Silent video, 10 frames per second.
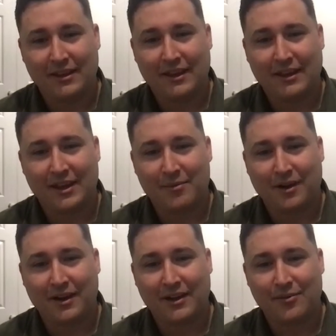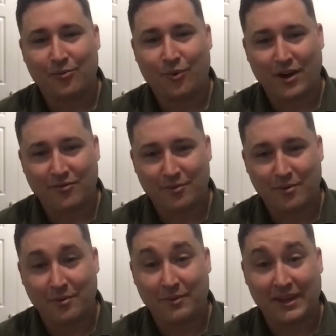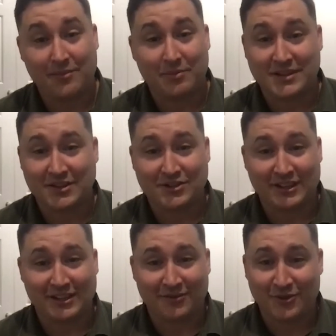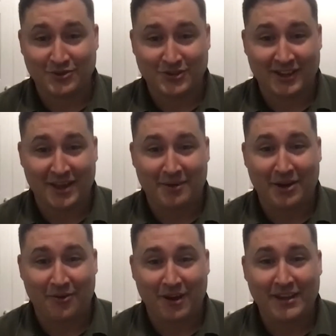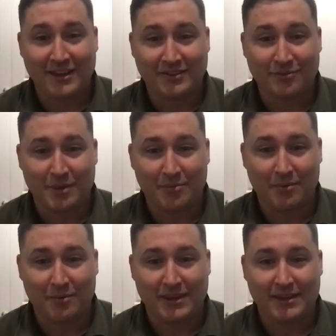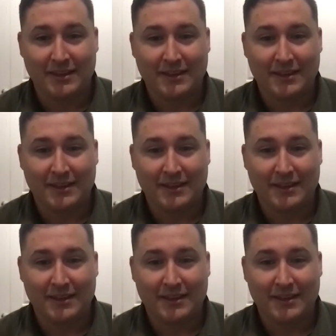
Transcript: and how my wife remembered me, and potentially in the future, how my grandkids remember me.